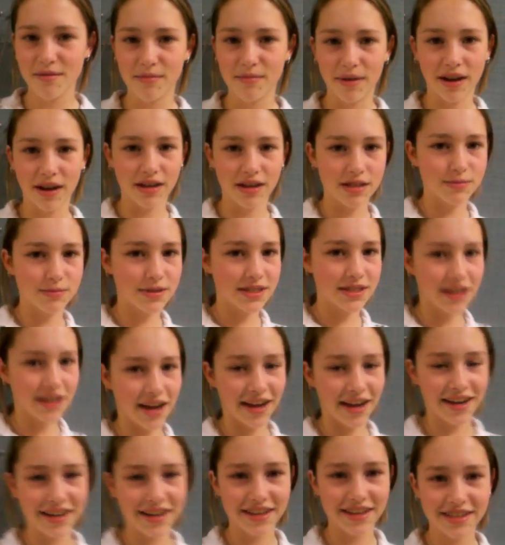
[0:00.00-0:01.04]
My husband
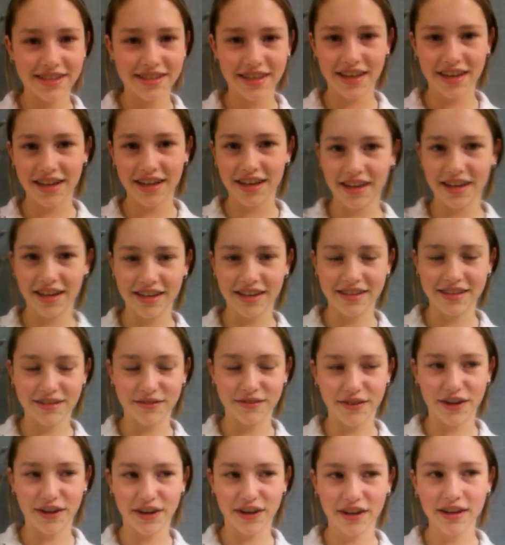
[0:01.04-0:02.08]
Titus is a
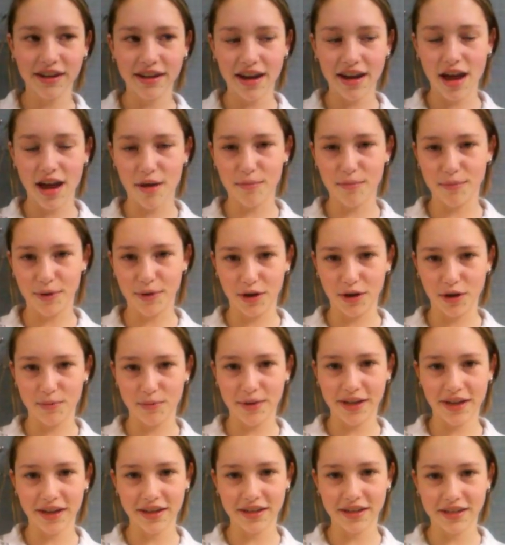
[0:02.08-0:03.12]
very good emperor
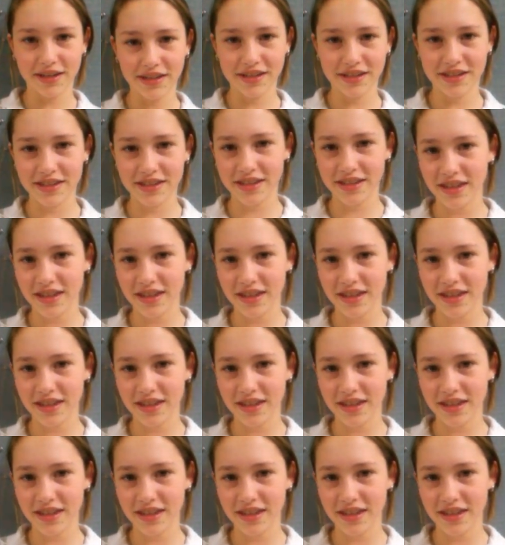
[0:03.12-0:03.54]
because